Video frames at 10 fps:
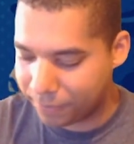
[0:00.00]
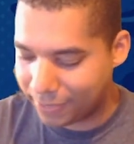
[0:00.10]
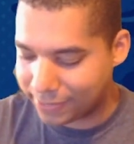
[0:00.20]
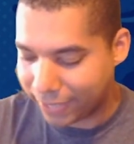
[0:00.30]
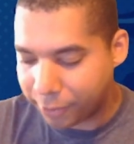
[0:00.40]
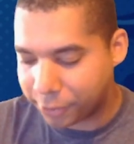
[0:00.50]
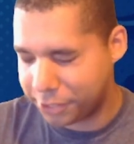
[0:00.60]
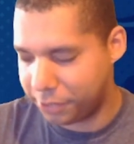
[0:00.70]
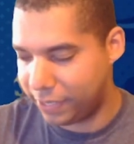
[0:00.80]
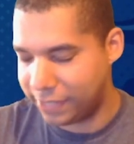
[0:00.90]

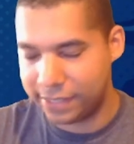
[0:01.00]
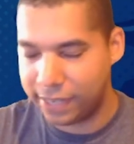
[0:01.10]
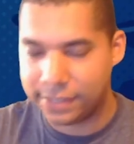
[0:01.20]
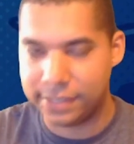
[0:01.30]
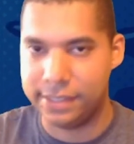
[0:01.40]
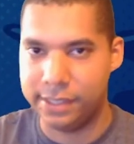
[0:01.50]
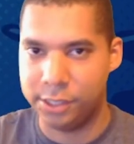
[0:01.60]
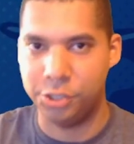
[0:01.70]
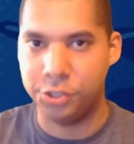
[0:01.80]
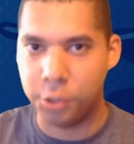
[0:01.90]
character and as an entity is
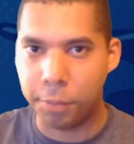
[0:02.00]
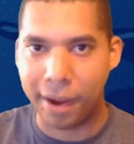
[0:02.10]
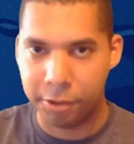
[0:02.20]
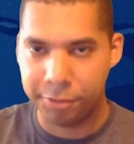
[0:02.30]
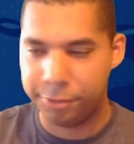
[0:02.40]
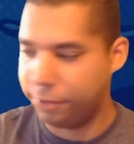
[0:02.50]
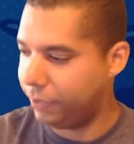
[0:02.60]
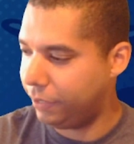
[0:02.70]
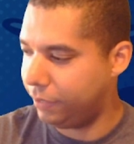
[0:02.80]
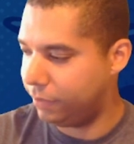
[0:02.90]
just so powerful
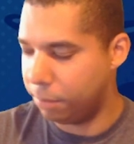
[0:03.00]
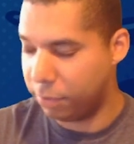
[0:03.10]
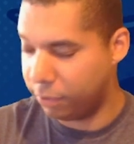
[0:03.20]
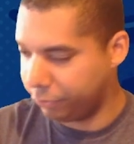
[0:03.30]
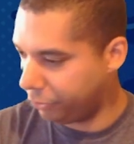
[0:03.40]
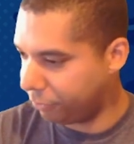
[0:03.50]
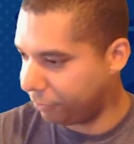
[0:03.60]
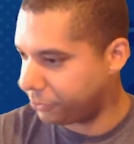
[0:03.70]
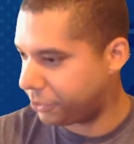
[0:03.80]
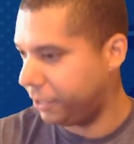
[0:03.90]
in the Marvel
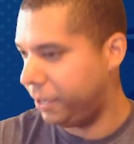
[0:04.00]
Universe.